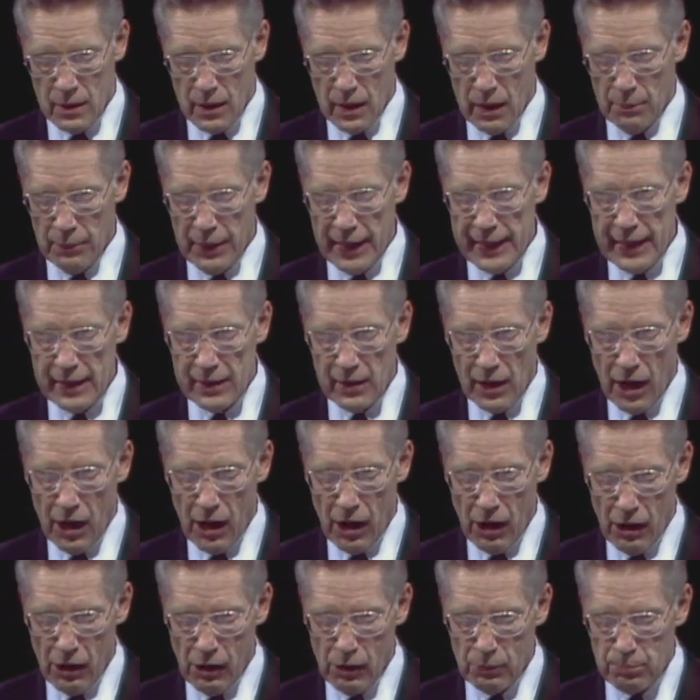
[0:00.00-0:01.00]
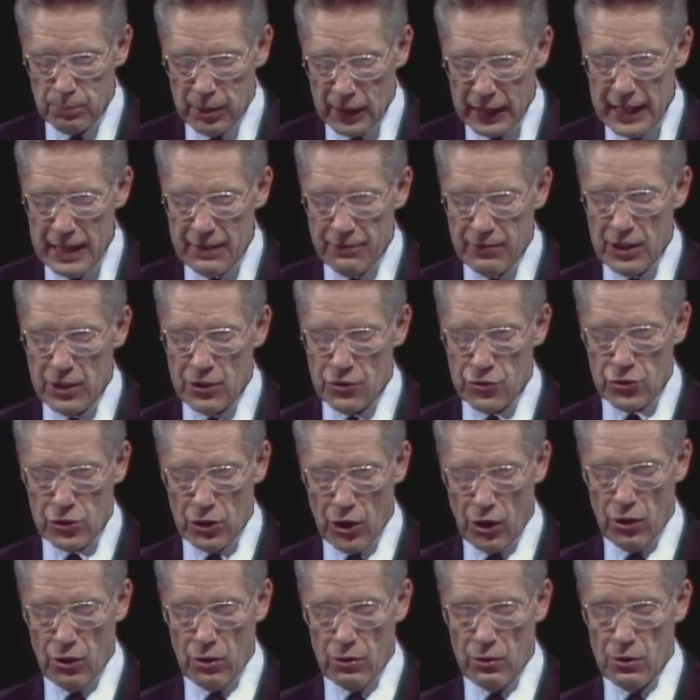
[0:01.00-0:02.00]
Amid it all, believing
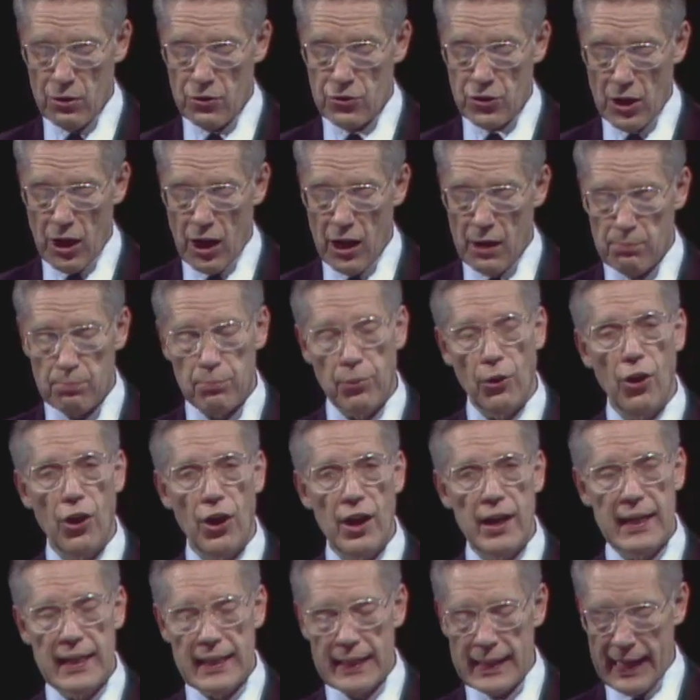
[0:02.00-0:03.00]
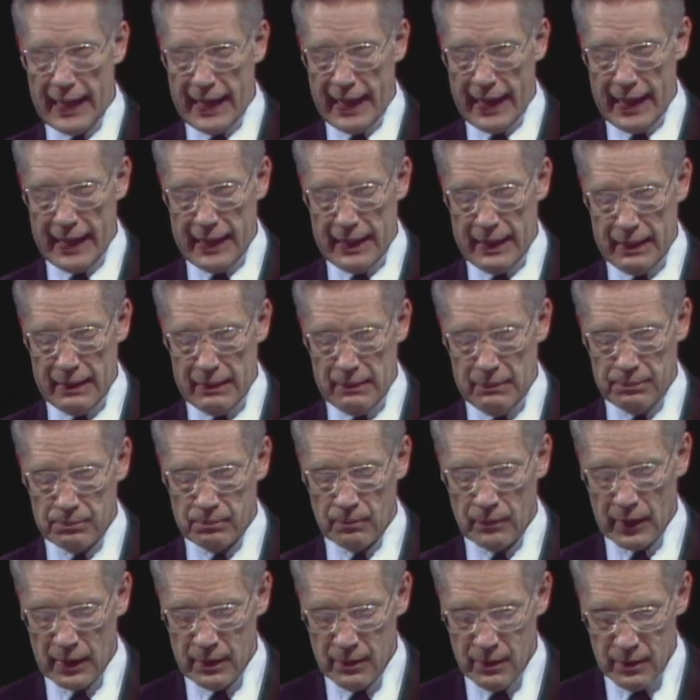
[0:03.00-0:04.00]
souls are born again.
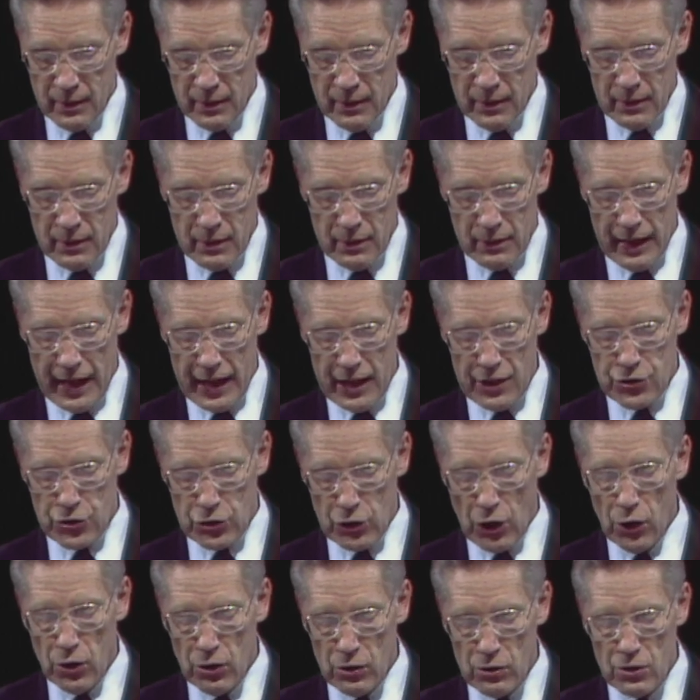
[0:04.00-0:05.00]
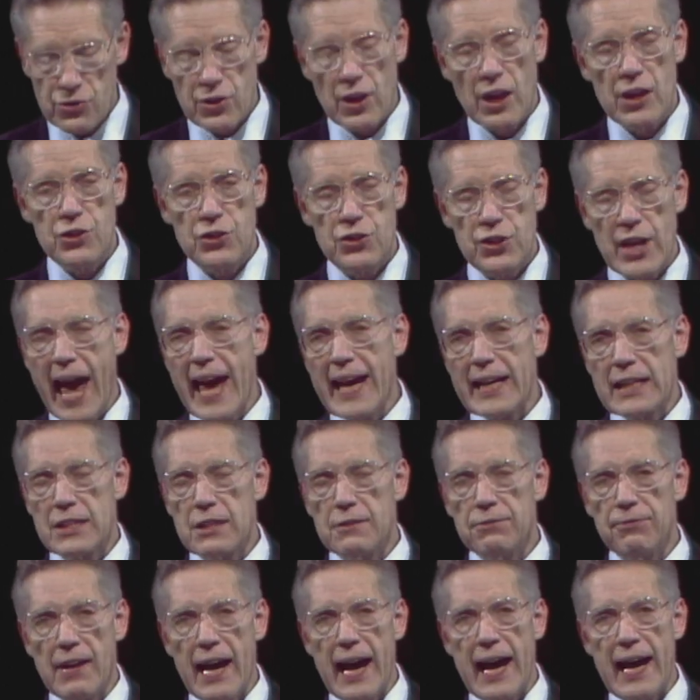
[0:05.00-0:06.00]
Their souls are
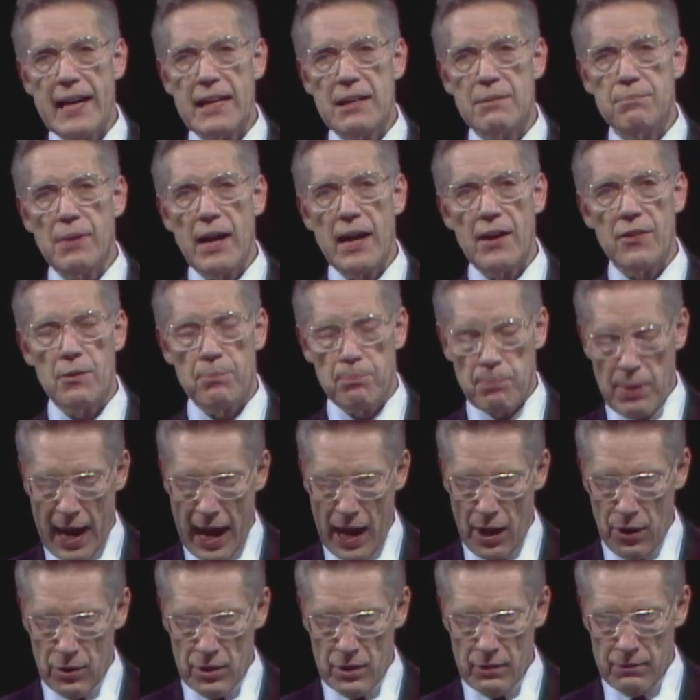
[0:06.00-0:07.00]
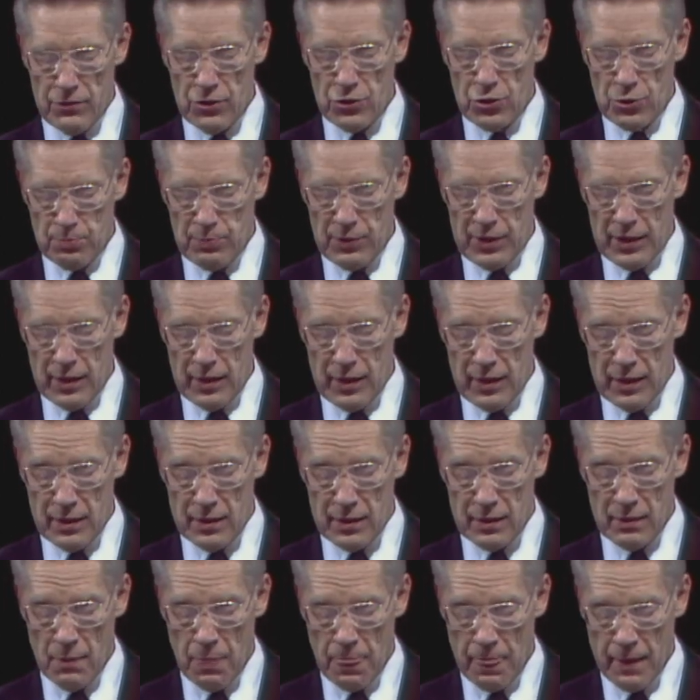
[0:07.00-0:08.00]
sanctified by the power of the Spirit,
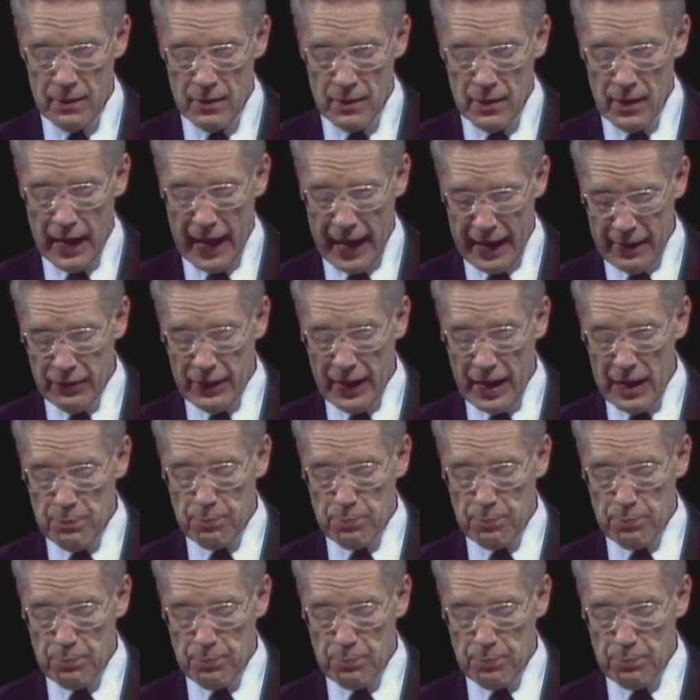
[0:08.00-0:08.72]
and they